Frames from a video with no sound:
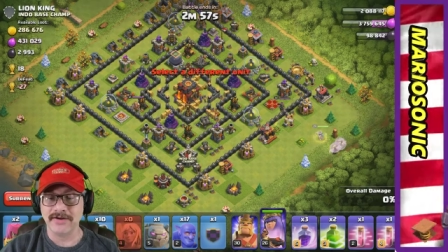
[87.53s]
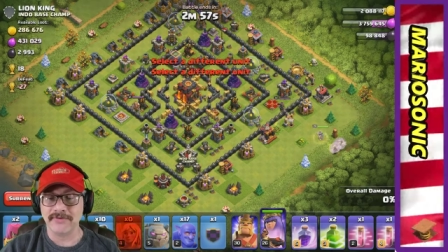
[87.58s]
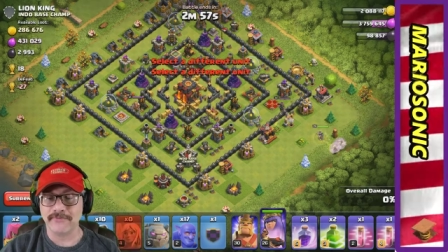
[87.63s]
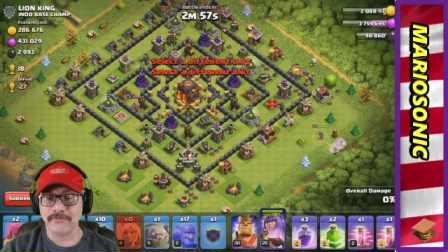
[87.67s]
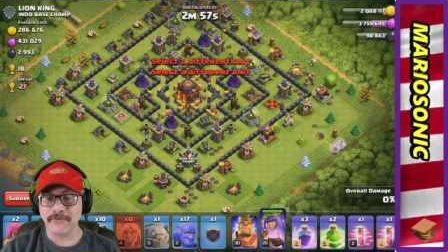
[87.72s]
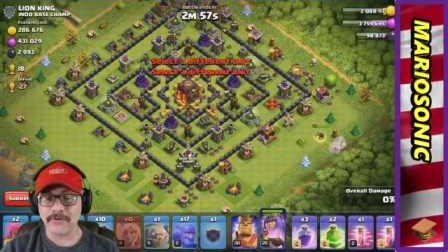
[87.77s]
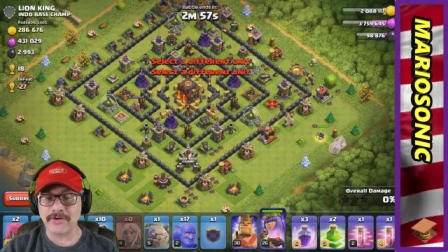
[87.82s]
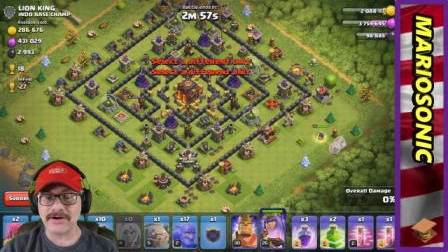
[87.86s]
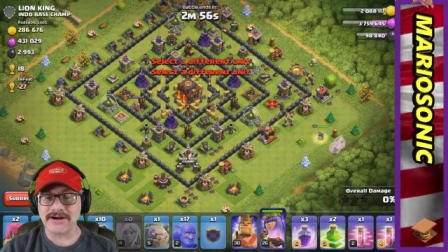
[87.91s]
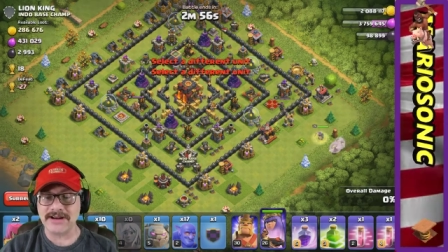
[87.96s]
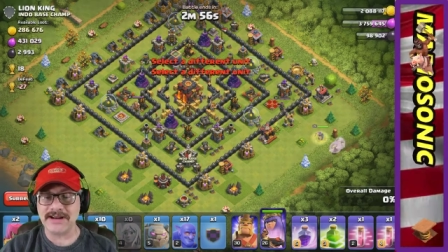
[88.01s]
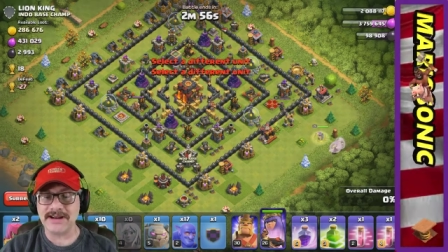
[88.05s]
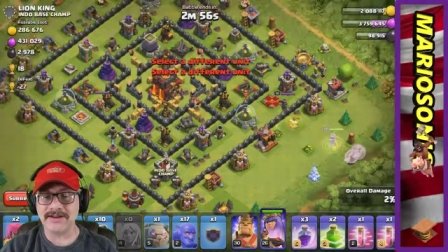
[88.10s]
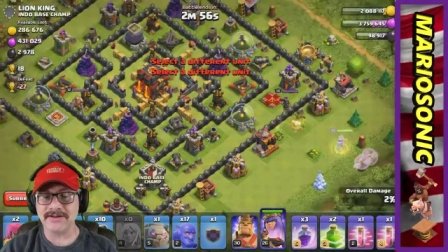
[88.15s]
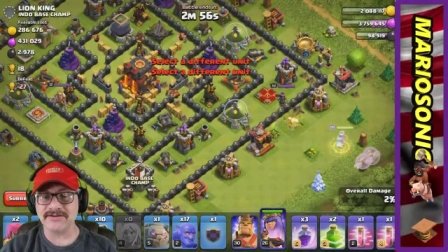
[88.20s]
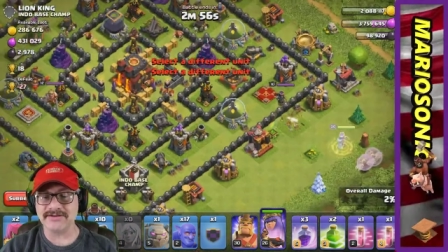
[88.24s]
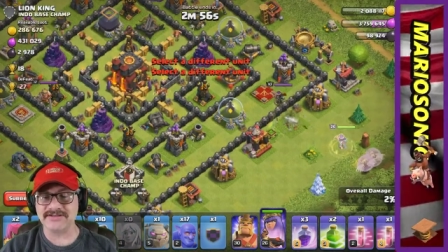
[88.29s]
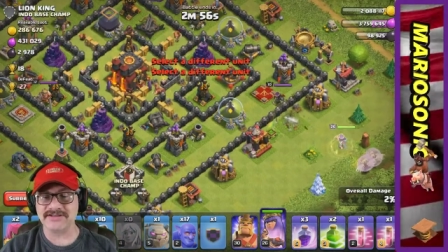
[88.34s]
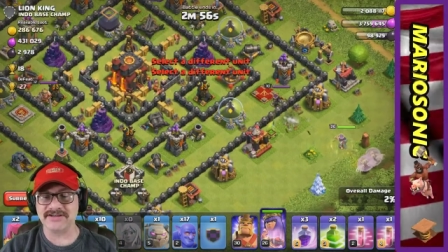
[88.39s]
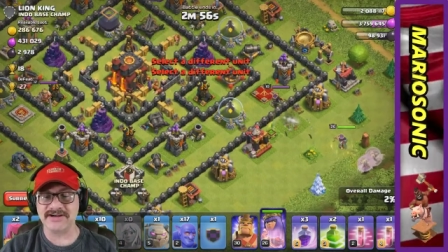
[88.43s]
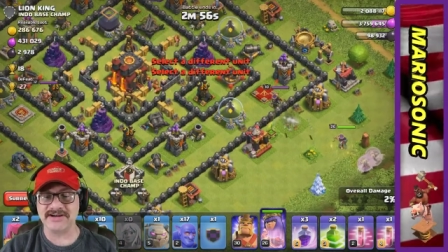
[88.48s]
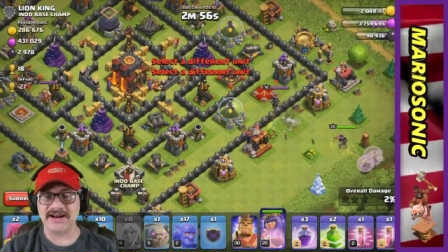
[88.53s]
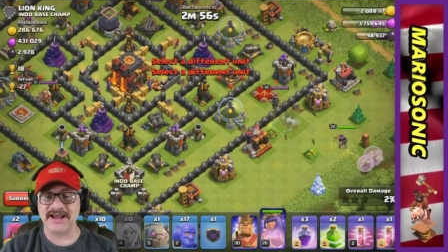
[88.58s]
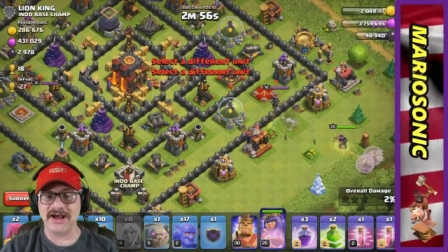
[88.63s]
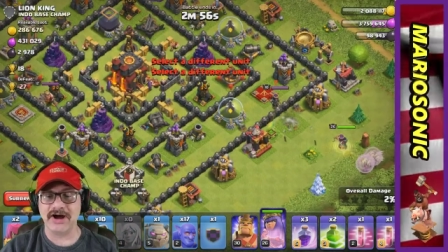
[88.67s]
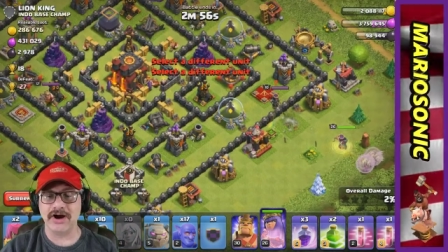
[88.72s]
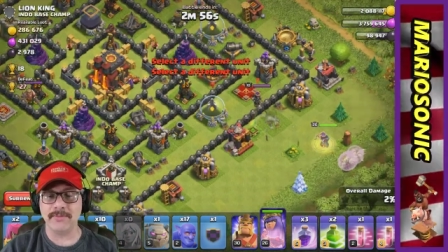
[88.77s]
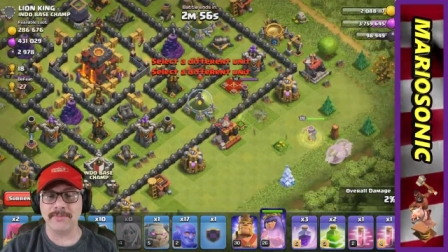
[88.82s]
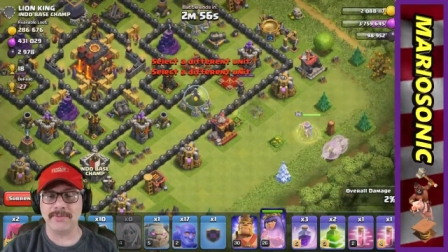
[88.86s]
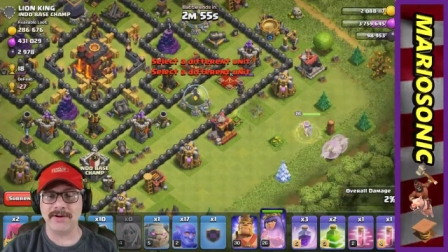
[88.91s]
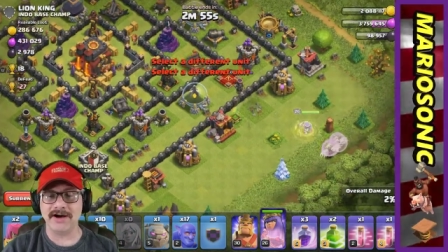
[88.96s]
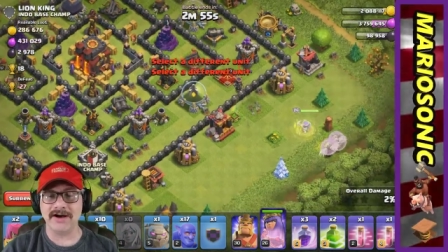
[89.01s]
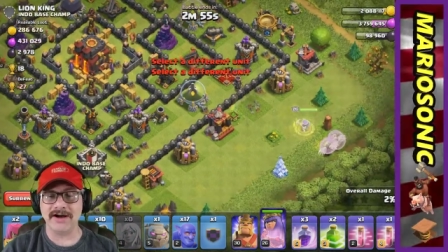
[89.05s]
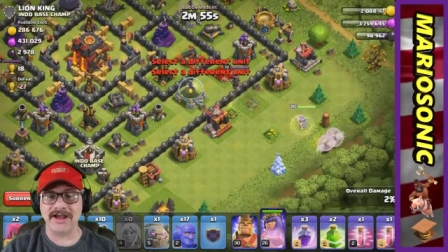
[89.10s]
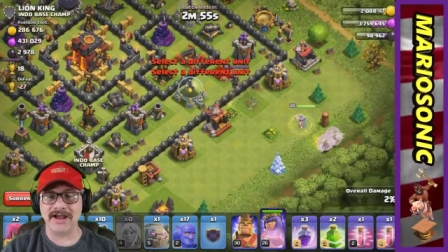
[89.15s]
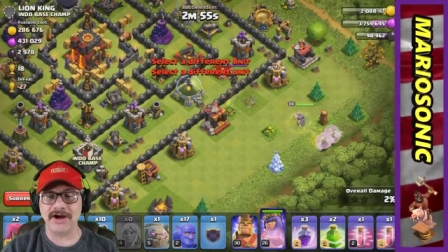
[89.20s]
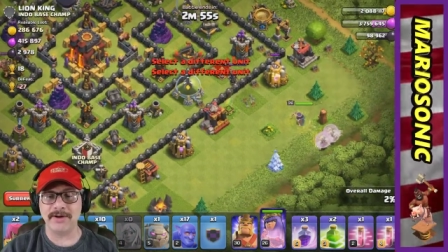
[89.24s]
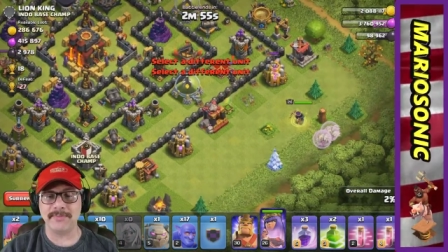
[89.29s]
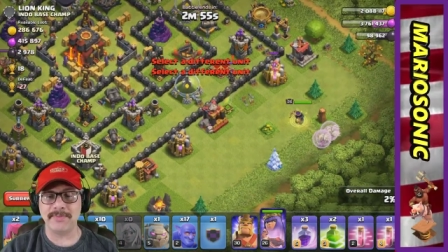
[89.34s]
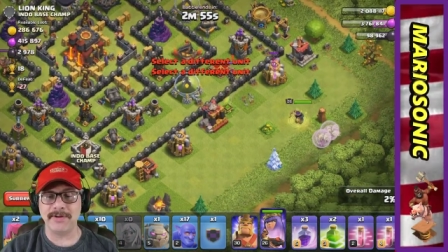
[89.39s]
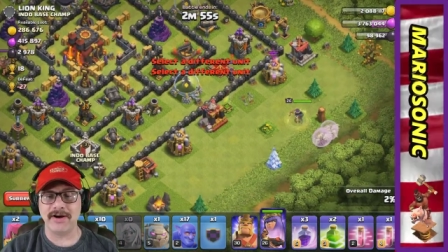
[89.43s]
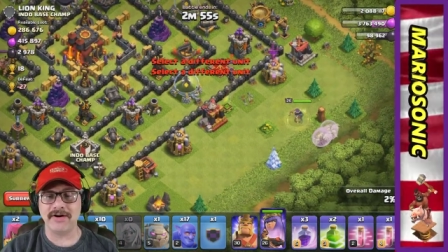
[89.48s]
Four healers are gonna help up, uh,
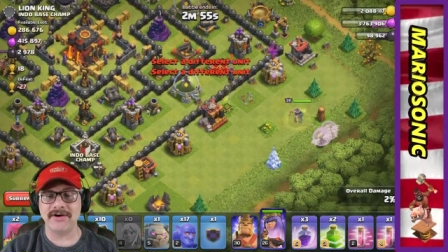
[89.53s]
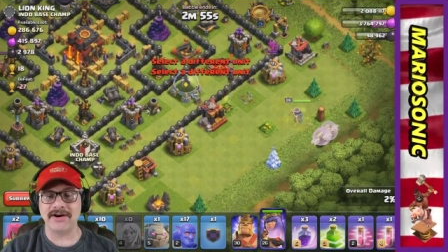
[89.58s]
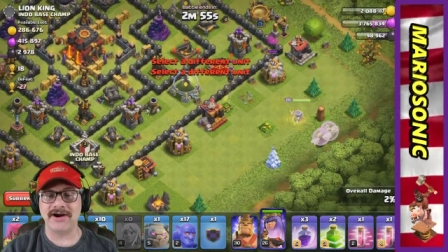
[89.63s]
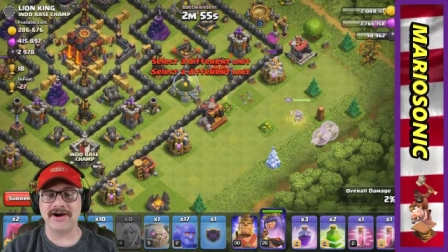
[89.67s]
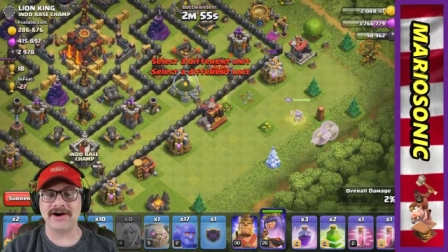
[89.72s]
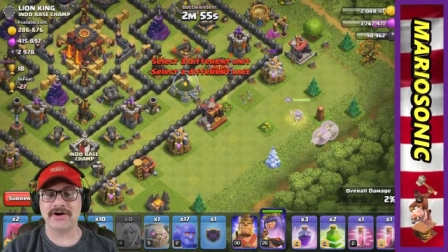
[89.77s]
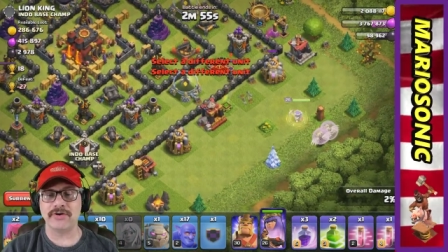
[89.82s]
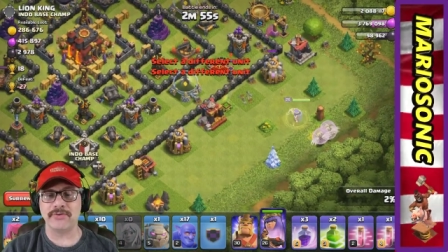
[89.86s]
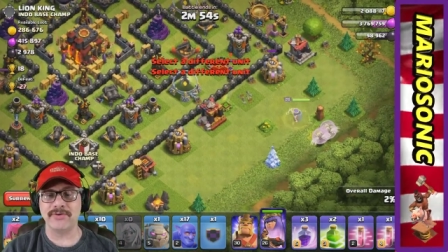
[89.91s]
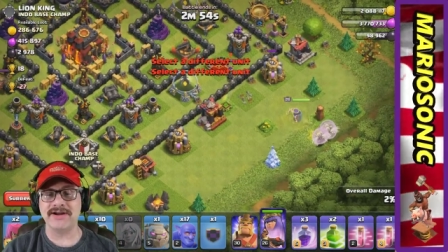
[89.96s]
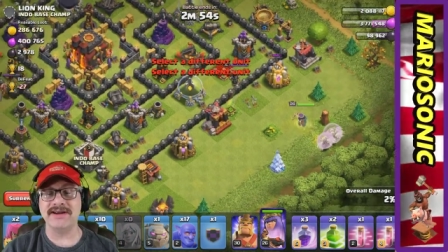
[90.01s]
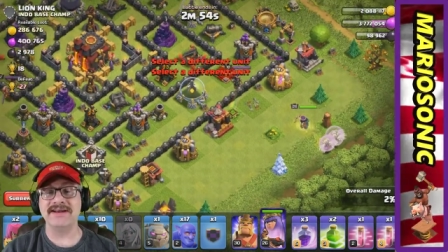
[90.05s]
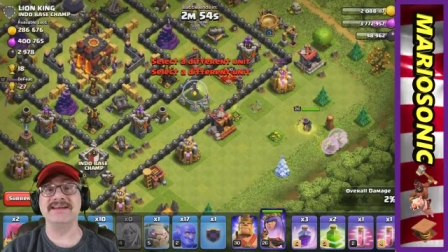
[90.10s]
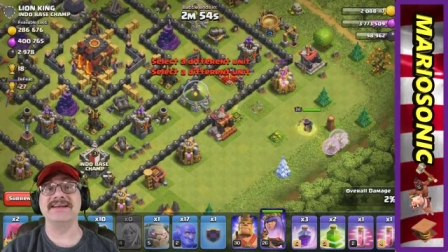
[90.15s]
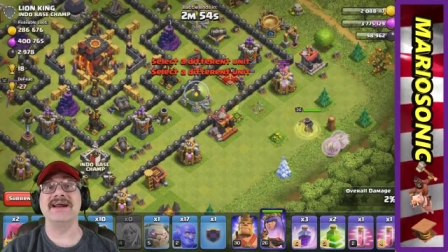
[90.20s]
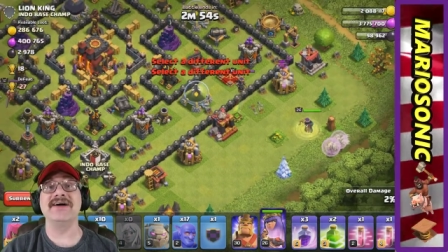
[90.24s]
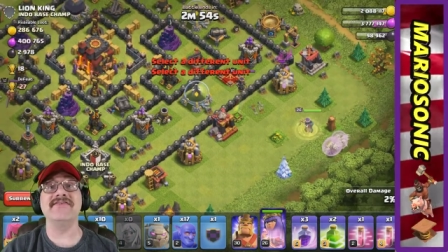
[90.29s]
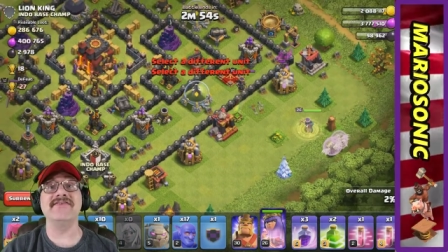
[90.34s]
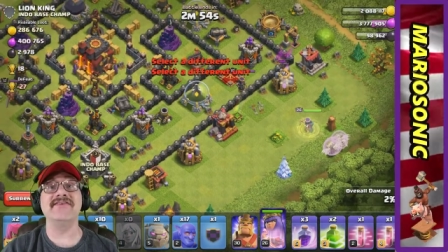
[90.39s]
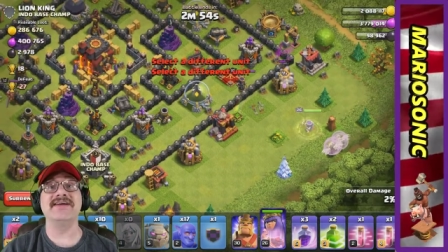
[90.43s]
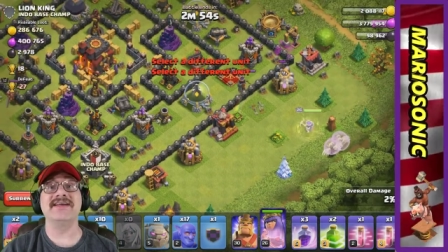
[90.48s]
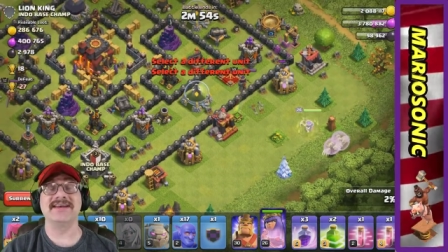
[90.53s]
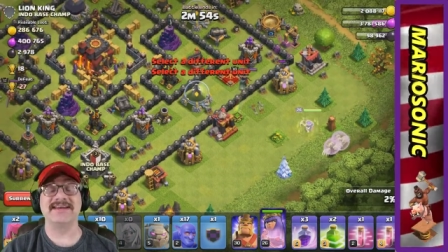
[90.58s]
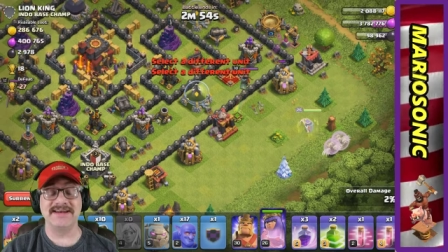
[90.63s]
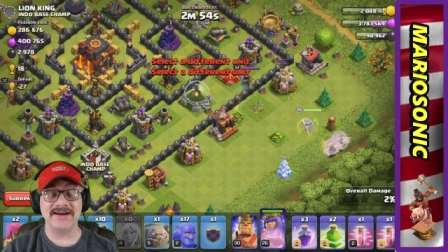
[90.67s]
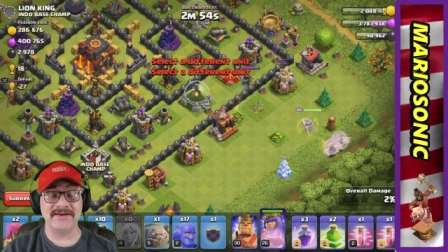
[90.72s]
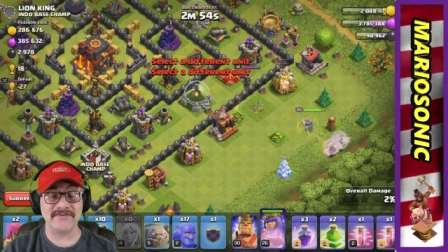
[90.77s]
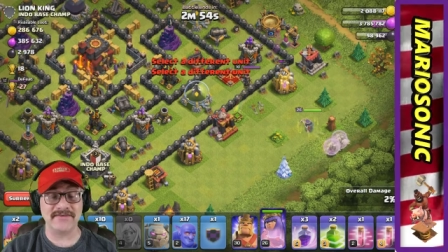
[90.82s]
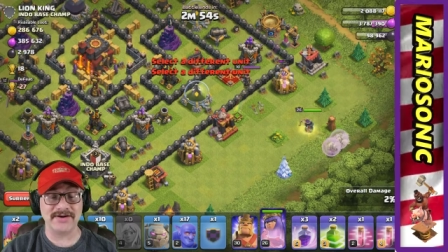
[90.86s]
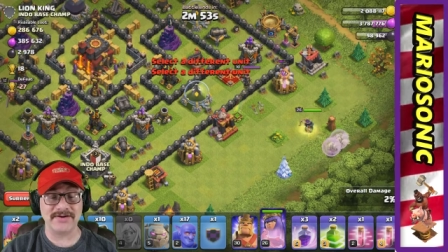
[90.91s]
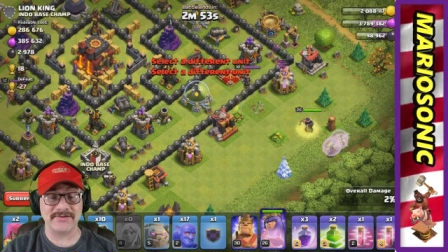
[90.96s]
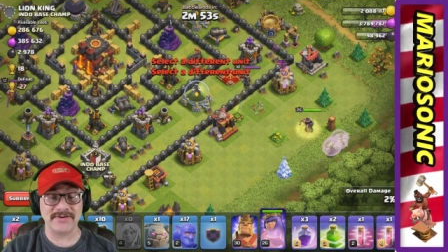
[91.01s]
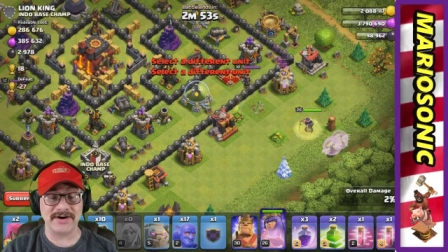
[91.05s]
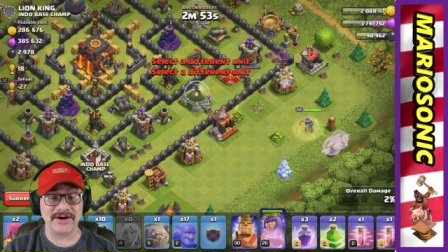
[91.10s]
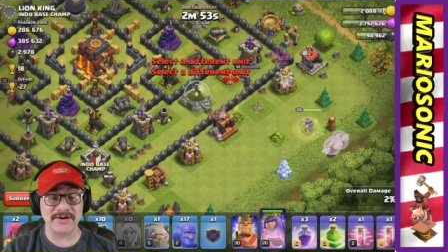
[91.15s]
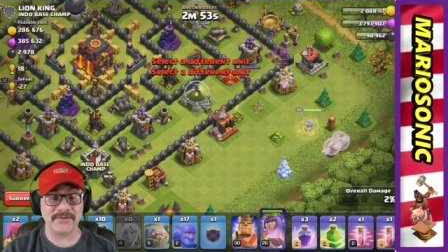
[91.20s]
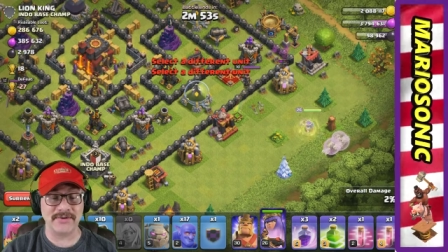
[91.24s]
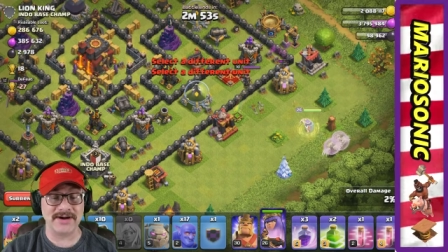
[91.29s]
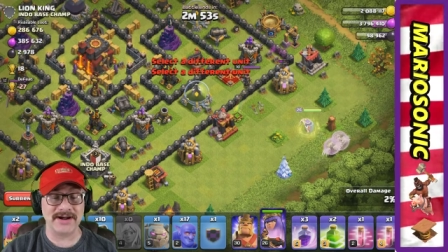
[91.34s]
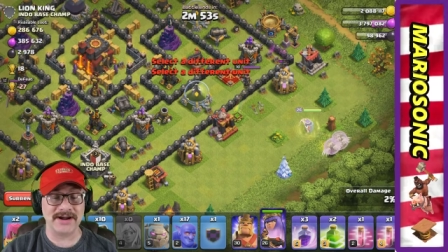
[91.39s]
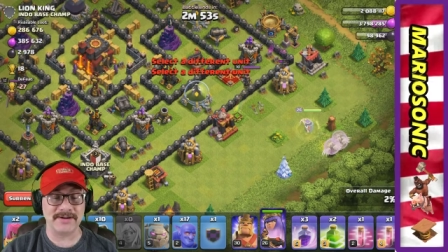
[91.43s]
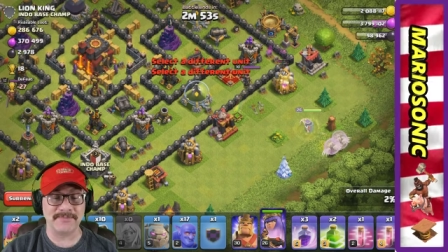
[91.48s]
help out our queen, definitely, definitely right
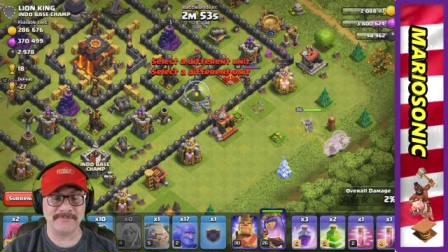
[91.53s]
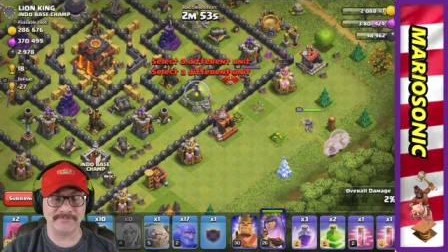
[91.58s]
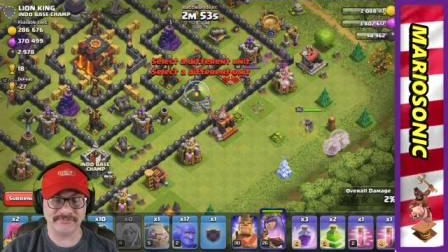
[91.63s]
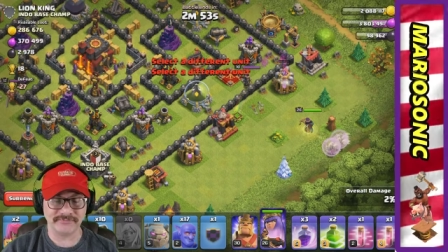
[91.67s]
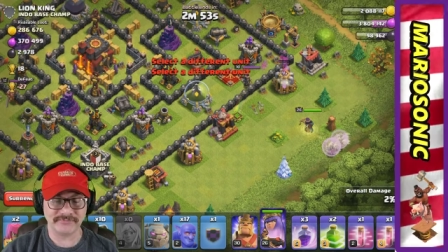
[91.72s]
away.